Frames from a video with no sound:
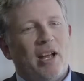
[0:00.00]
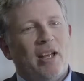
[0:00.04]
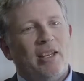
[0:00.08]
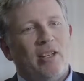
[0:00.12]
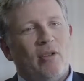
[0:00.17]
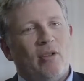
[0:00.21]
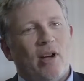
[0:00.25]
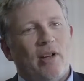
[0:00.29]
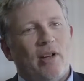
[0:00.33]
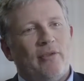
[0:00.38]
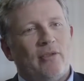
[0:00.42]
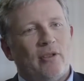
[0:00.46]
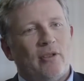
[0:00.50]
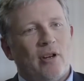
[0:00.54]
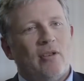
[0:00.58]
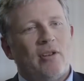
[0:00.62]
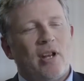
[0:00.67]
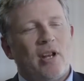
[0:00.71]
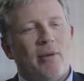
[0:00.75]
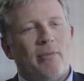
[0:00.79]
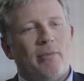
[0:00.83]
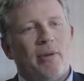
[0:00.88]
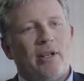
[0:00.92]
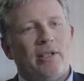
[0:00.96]
I've
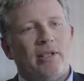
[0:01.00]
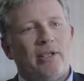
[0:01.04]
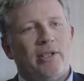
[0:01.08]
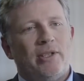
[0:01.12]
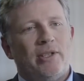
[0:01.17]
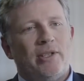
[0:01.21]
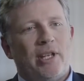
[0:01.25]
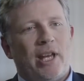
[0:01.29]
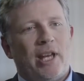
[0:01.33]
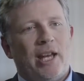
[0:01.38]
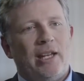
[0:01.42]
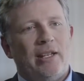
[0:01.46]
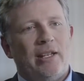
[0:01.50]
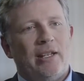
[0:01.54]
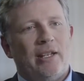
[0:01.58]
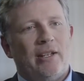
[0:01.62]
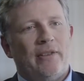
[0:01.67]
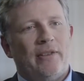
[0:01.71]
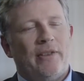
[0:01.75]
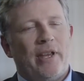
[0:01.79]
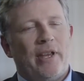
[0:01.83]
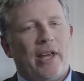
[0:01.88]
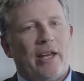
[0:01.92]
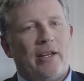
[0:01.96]
grown up
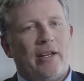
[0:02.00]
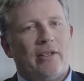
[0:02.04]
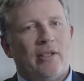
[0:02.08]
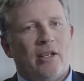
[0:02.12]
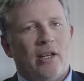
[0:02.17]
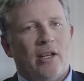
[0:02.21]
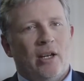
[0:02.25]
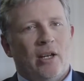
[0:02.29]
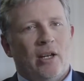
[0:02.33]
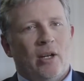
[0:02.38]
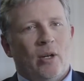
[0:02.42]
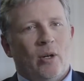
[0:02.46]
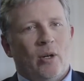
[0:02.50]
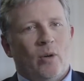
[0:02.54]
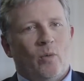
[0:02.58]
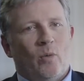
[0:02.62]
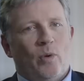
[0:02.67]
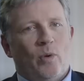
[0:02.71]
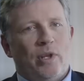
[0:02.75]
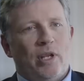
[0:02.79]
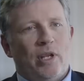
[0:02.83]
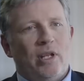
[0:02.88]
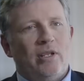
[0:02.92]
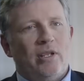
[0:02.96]
understanding that
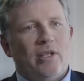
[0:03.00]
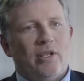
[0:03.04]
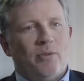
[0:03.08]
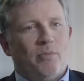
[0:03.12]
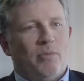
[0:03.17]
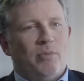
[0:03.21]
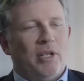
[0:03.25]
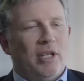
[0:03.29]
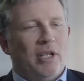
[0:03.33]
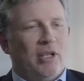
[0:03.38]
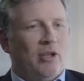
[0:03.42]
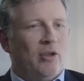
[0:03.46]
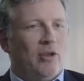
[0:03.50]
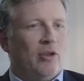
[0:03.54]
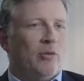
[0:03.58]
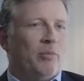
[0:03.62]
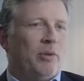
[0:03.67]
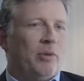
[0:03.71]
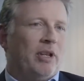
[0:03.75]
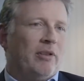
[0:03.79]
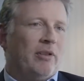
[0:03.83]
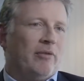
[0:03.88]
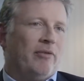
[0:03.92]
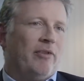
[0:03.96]
within this big
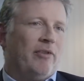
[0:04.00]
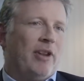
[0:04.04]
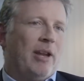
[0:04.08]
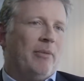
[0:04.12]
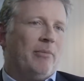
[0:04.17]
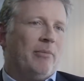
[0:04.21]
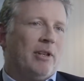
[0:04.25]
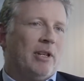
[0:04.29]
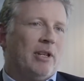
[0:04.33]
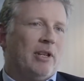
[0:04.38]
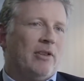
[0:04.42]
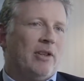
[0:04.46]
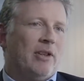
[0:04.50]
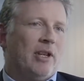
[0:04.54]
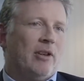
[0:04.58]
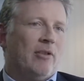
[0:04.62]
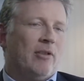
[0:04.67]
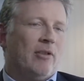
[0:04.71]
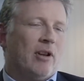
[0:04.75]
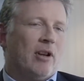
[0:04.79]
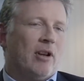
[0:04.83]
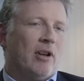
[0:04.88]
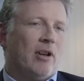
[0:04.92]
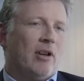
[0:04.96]
European family,
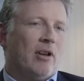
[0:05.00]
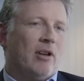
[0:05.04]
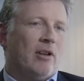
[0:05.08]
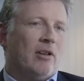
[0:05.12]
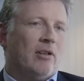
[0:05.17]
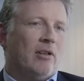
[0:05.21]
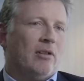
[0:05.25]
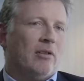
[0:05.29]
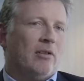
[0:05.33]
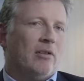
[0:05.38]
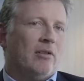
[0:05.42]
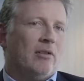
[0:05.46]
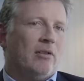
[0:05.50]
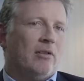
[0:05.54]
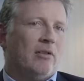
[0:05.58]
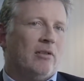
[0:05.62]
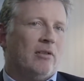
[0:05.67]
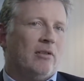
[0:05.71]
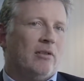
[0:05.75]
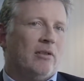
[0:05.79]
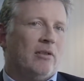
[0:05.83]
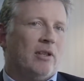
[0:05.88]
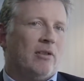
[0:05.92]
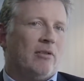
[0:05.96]
there are
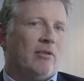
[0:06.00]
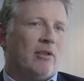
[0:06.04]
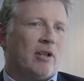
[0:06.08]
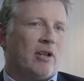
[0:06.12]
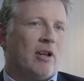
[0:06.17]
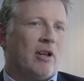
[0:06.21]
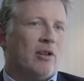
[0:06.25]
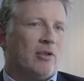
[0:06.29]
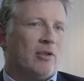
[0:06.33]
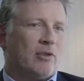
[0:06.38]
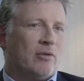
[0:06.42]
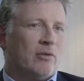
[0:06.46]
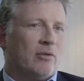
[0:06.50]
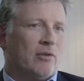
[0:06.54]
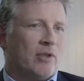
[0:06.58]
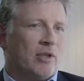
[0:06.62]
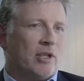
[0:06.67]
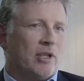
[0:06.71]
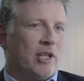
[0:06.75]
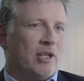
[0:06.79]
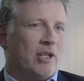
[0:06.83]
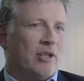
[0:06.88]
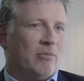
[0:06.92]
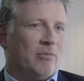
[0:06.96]
cultural
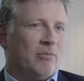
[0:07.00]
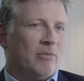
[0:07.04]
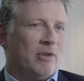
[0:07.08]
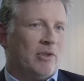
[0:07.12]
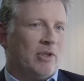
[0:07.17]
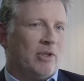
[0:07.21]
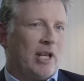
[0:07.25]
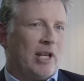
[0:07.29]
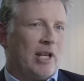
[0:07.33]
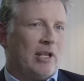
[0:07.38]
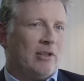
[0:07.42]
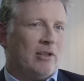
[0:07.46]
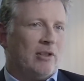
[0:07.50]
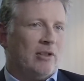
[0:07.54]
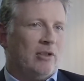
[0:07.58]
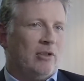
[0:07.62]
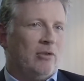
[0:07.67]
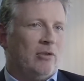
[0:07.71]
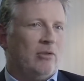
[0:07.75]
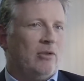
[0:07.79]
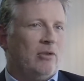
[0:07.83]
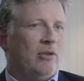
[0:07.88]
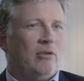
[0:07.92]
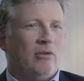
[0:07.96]
schisms that
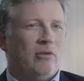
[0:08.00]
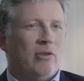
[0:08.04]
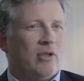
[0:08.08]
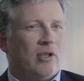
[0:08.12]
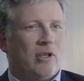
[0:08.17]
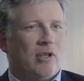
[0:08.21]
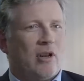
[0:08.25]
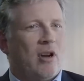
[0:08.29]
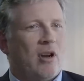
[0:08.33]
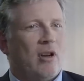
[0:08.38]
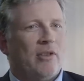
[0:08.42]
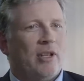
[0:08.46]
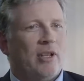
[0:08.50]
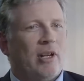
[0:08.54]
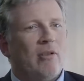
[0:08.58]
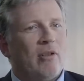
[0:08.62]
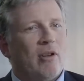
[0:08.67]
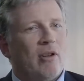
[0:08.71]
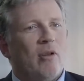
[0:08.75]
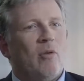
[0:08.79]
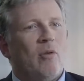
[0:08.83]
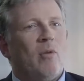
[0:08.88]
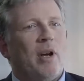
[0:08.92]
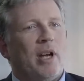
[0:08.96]
you just can't. They don't
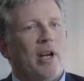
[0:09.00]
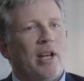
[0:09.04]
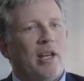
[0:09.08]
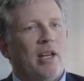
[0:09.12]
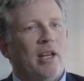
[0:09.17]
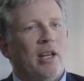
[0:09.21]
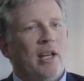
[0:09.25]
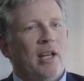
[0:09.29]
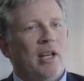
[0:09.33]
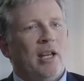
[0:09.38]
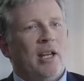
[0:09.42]
go away.